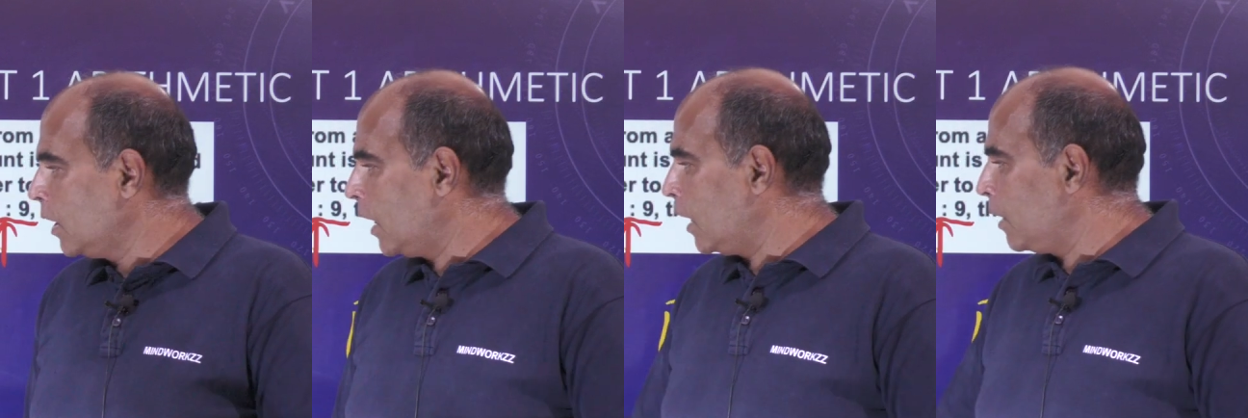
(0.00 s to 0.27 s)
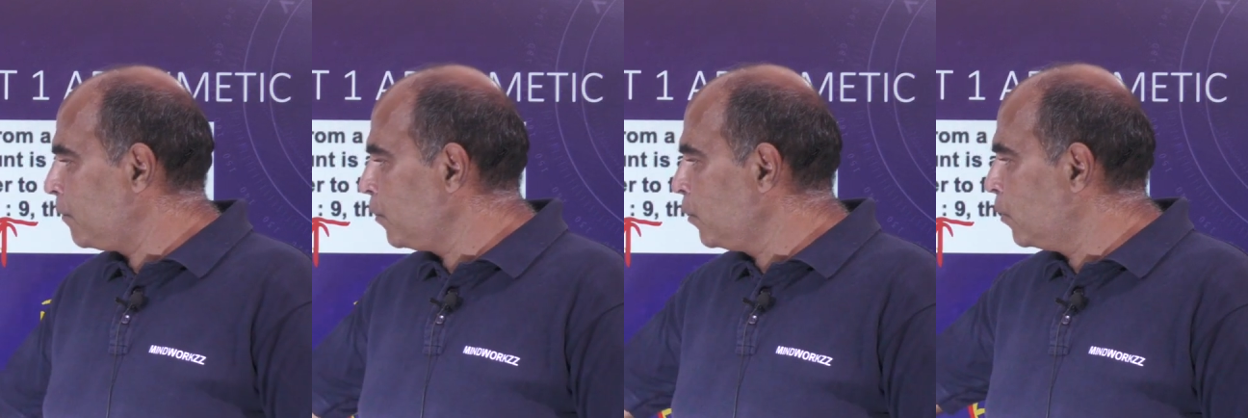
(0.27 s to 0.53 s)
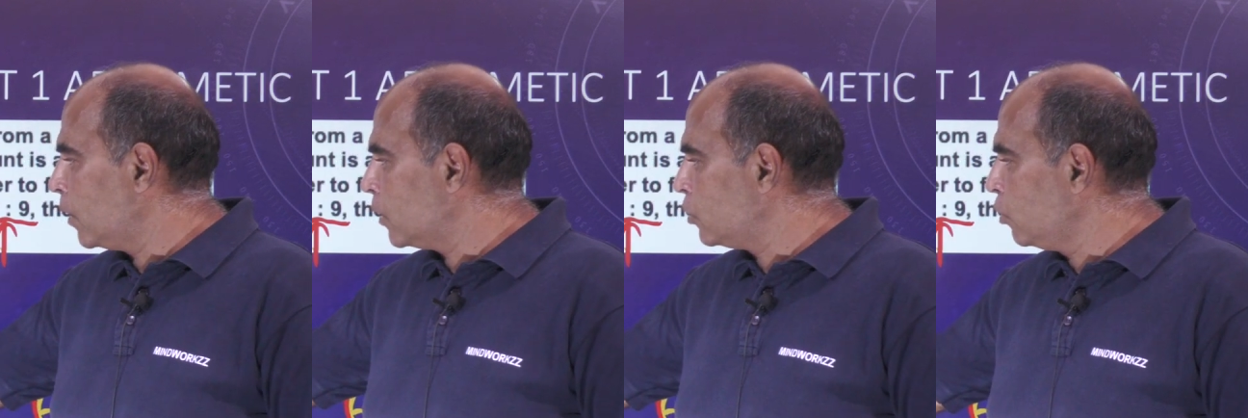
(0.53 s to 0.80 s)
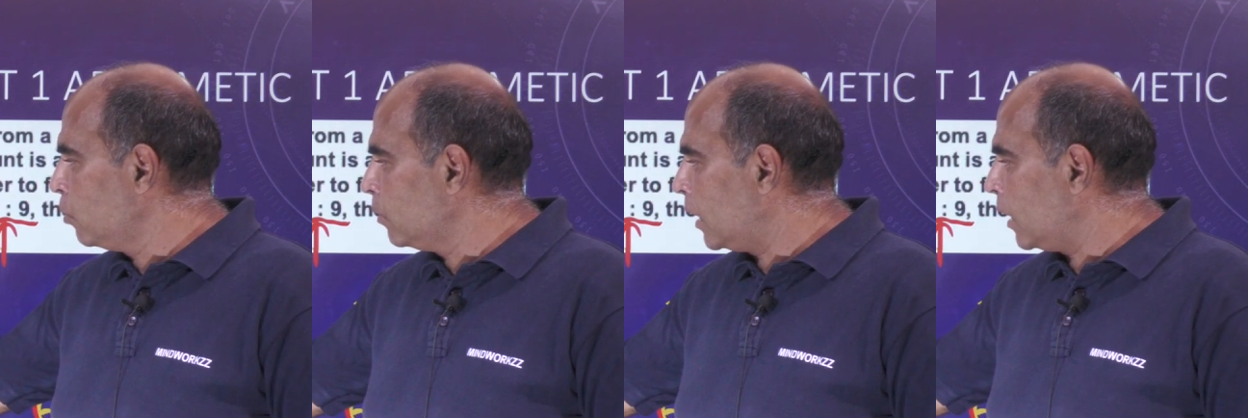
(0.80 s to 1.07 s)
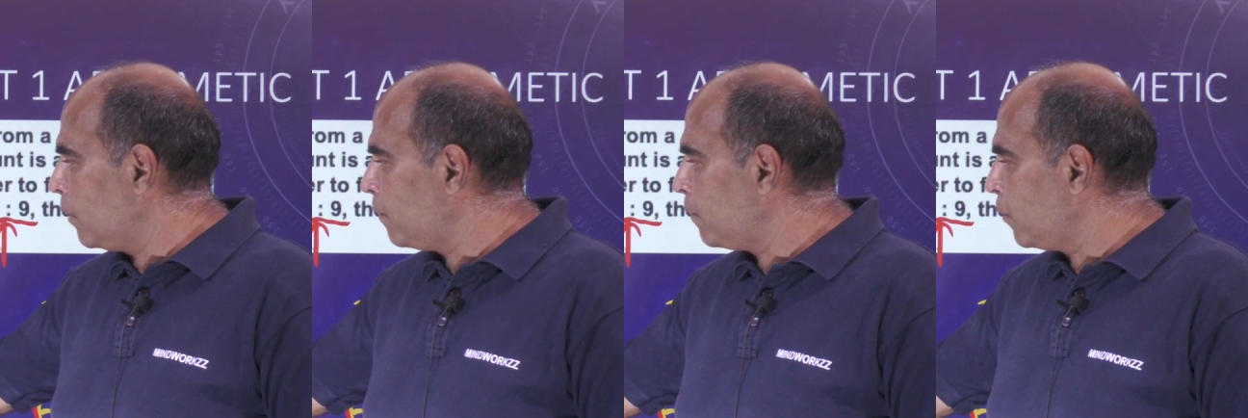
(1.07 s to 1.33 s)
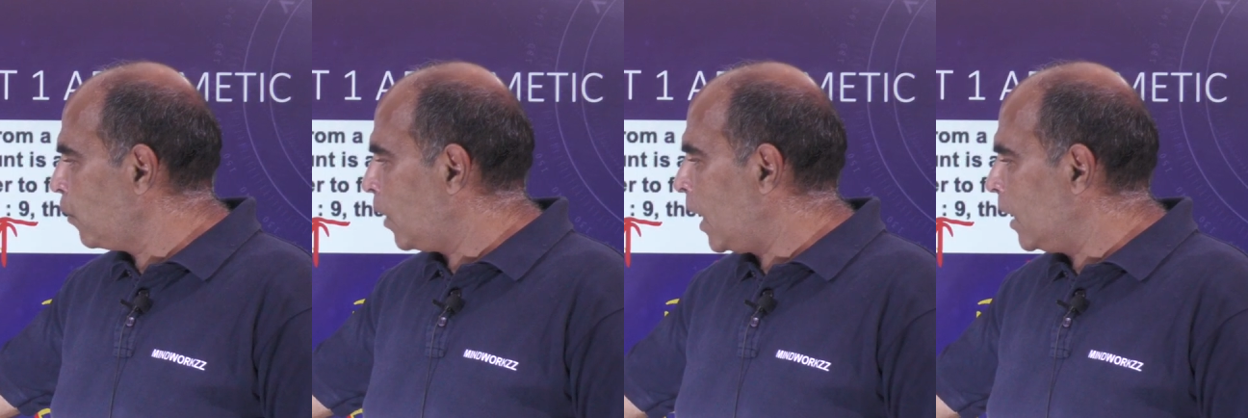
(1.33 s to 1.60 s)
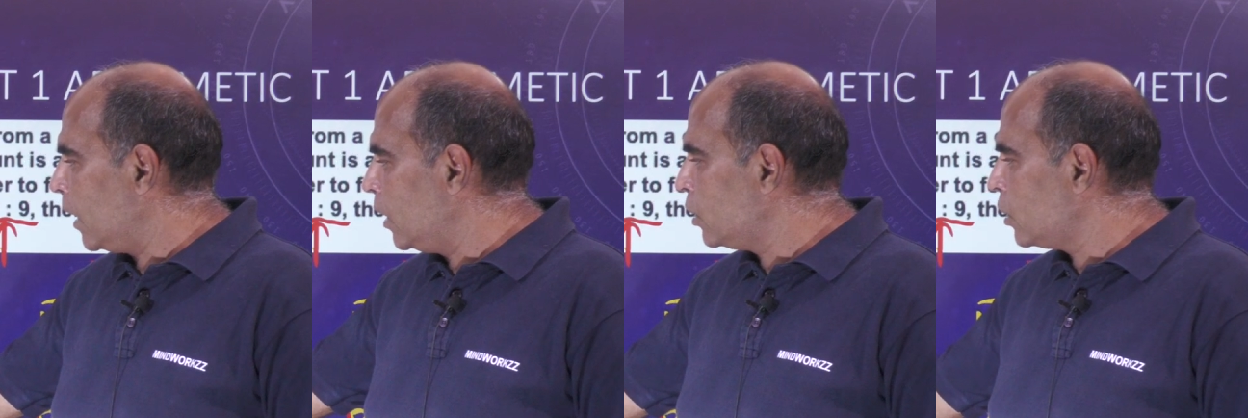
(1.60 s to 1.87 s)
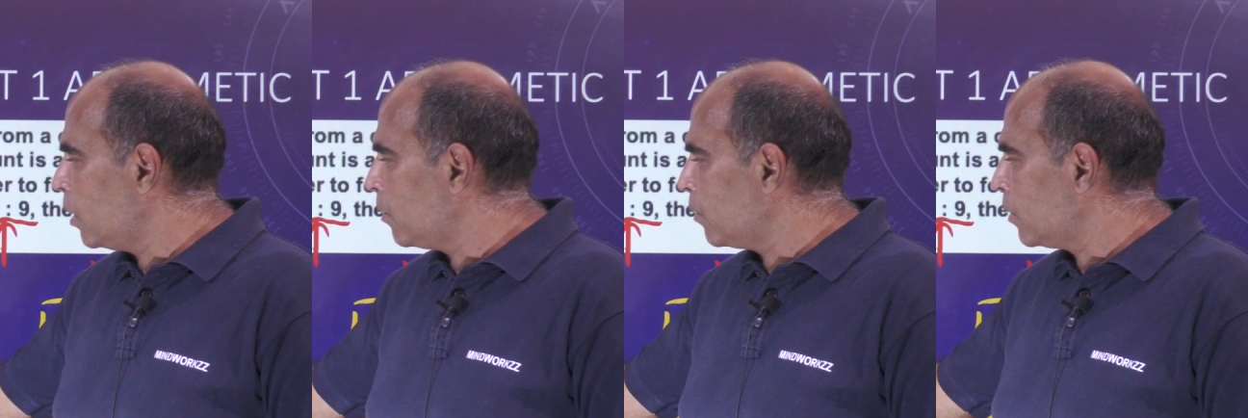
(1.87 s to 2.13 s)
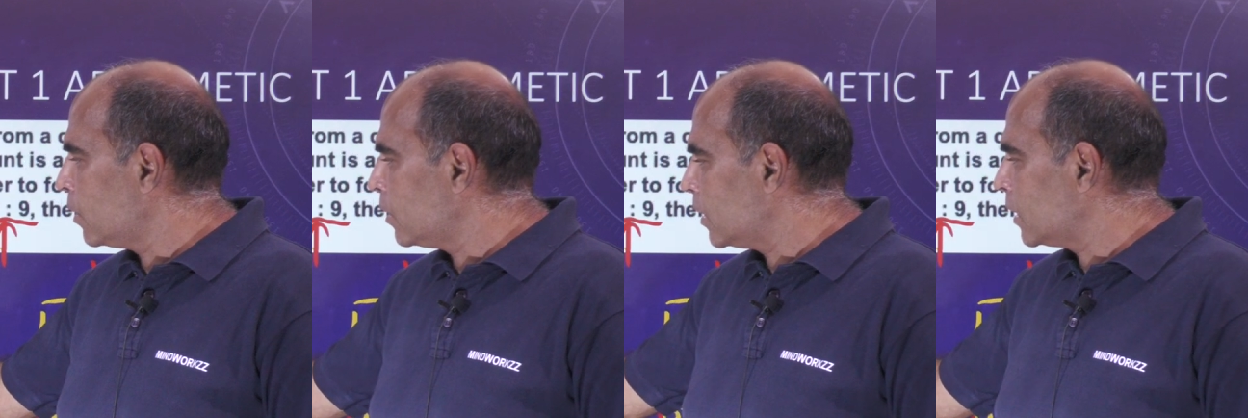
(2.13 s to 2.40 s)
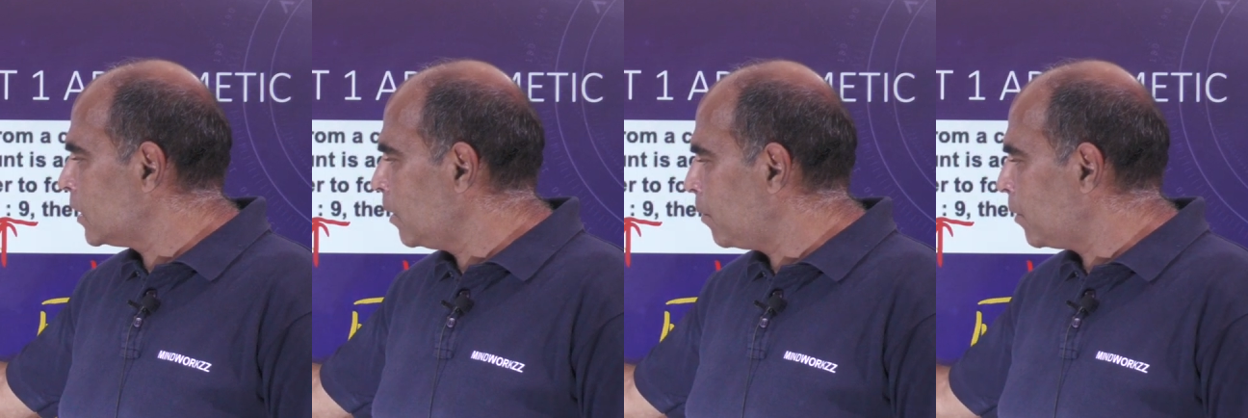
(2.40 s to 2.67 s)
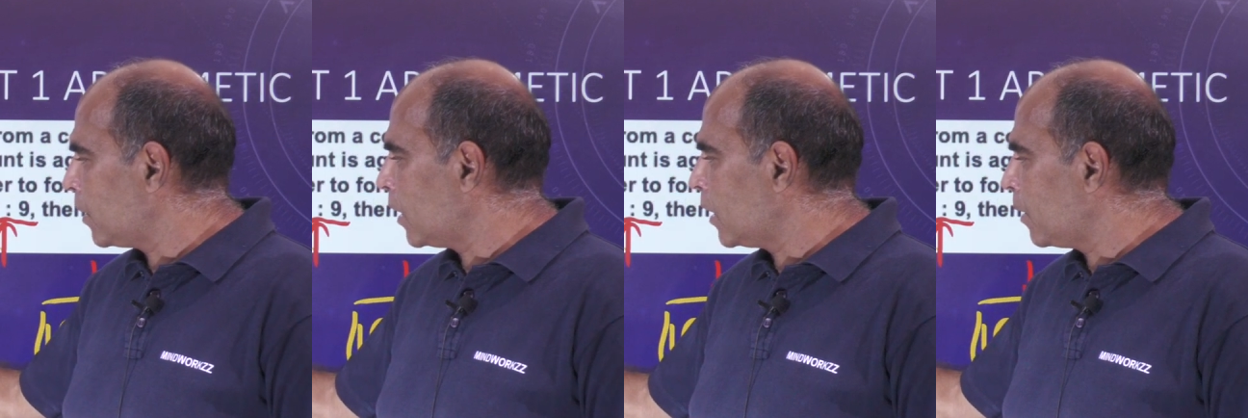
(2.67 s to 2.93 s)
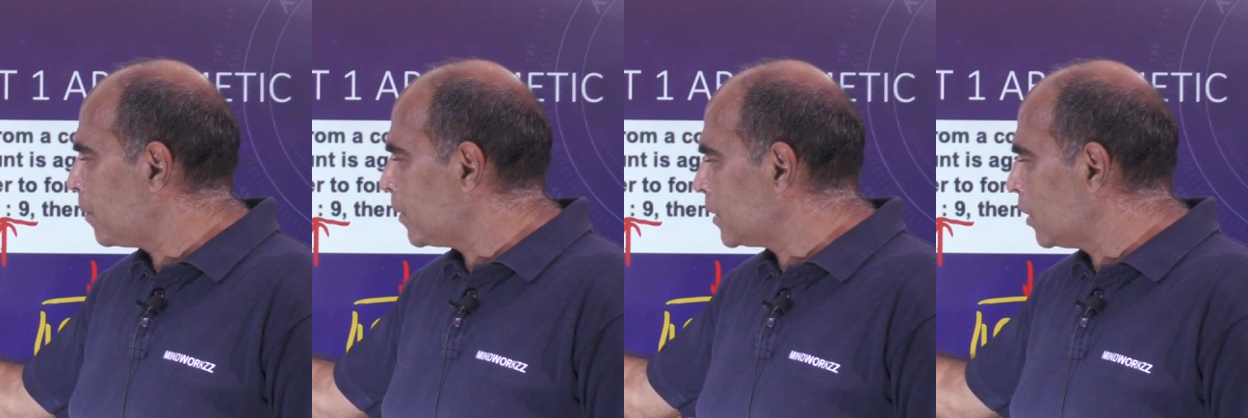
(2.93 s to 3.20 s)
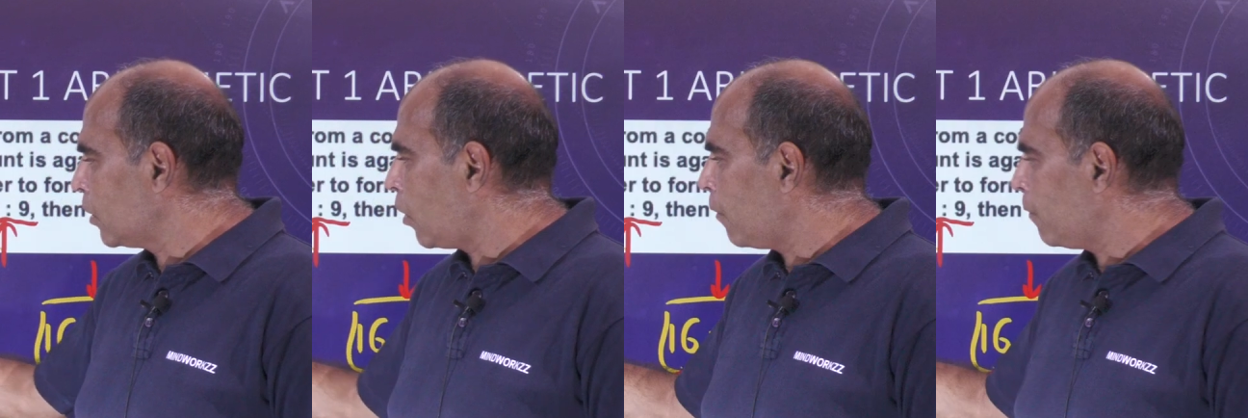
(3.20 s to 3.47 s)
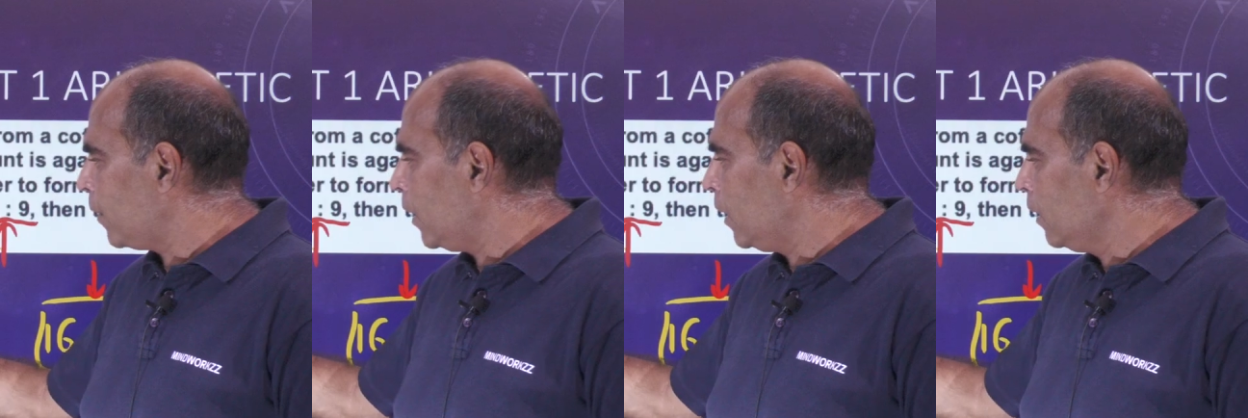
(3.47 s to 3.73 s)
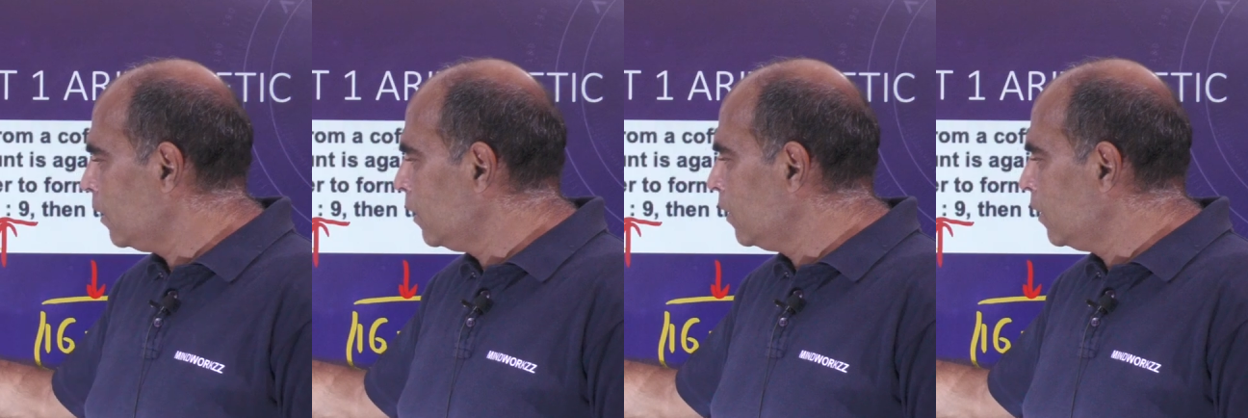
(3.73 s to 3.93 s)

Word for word: And if you assume that if you had initial 100% coffee,